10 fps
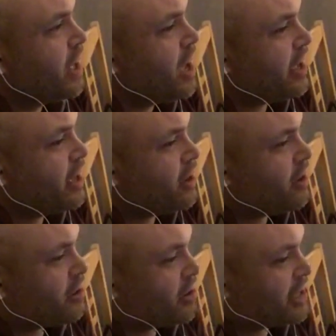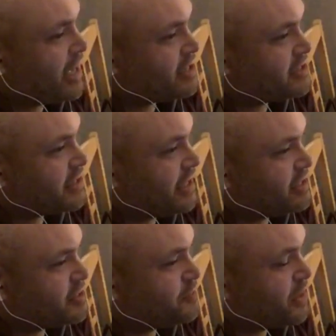Yeah, I guess
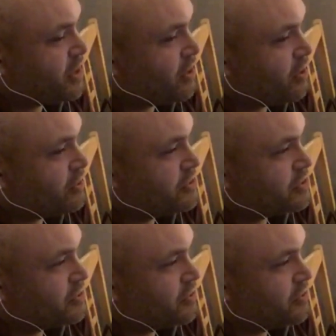it's because